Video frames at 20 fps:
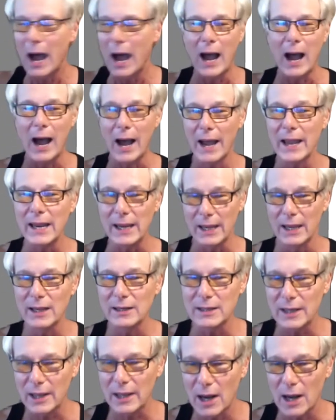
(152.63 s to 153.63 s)
I
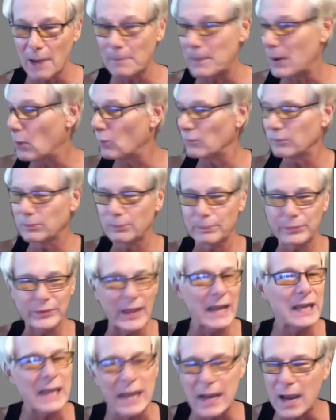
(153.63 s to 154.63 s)
ended up
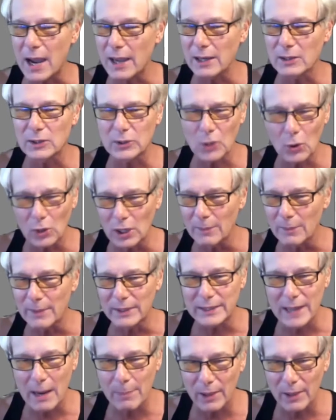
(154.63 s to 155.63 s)
thinking I totally
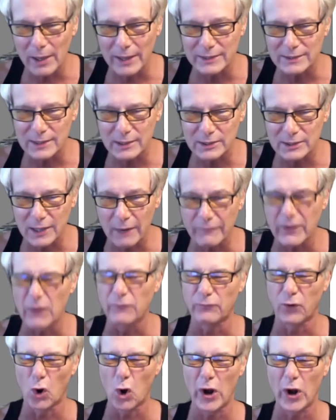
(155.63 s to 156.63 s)
metabolized this stuff
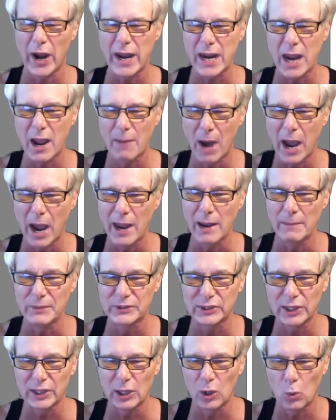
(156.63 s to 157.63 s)
at 4 a.m. I am
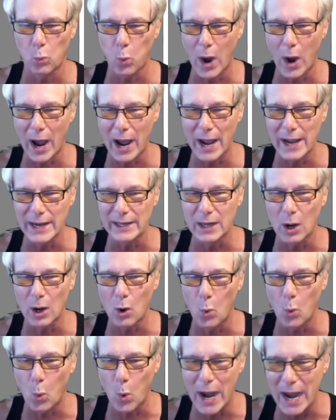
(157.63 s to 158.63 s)
still wide
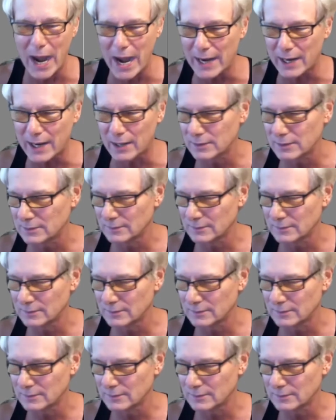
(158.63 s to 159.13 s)
awake.